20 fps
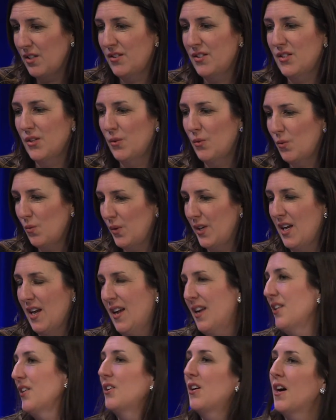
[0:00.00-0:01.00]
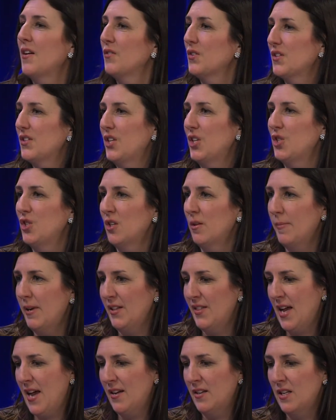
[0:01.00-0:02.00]
And so we had a conversation about
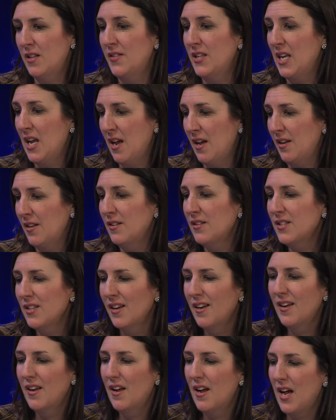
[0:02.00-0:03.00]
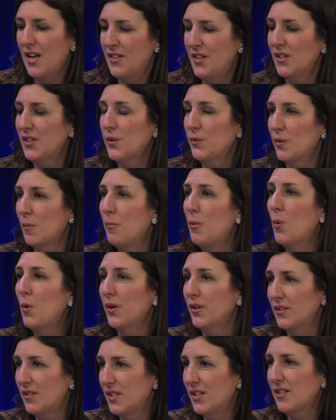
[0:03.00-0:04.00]
that. And in the end, I think it's the
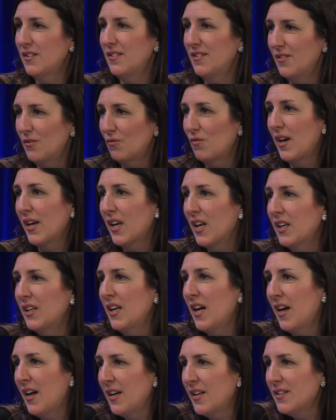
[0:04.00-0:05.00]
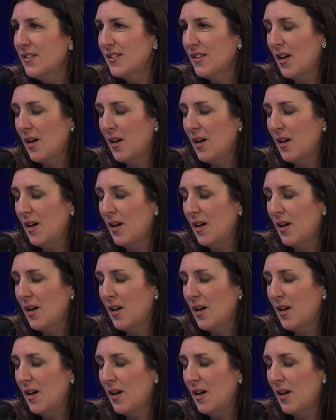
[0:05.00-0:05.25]
report there. did yeah. recognize.